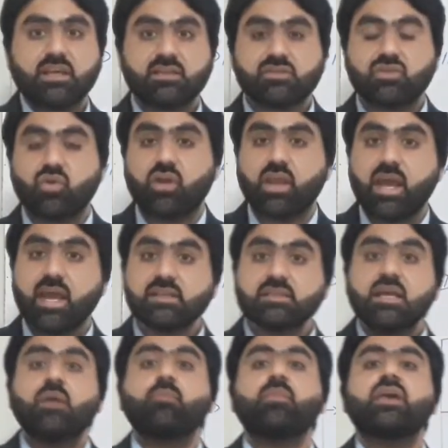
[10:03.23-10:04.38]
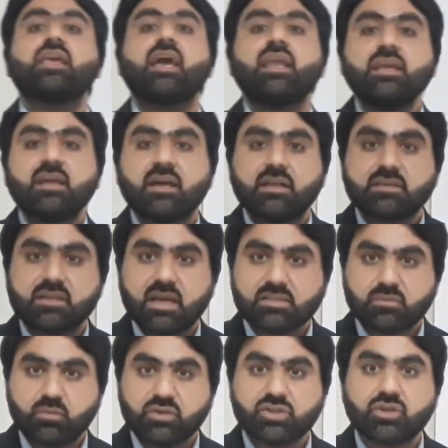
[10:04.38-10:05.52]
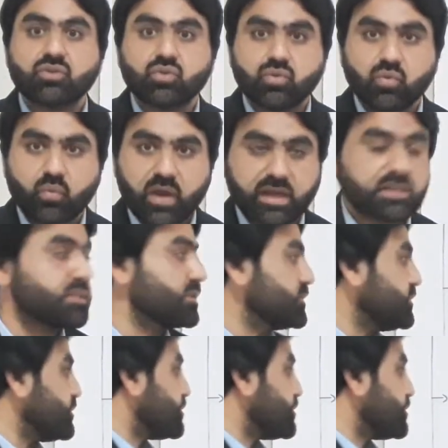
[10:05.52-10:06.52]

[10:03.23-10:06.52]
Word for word: is known as mechanical transmission through vector.